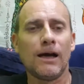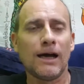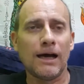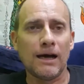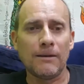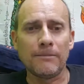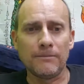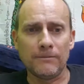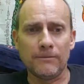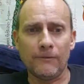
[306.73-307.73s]

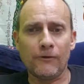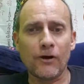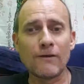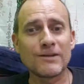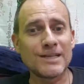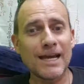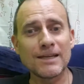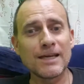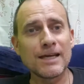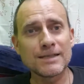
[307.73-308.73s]
For over
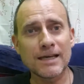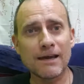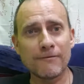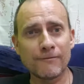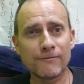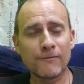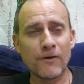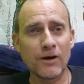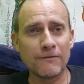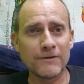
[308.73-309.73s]
10 years there,
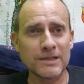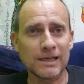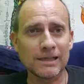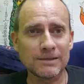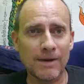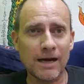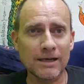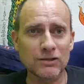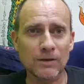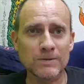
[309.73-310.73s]
very physically
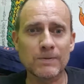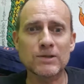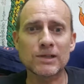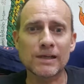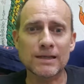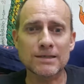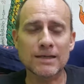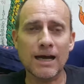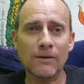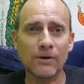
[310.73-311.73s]
demanding job, especially at the
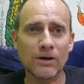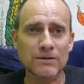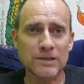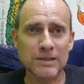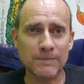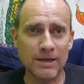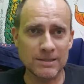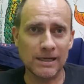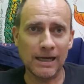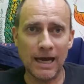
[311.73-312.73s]
start when I was just
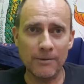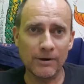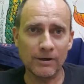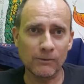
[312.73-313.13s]
basically labouring.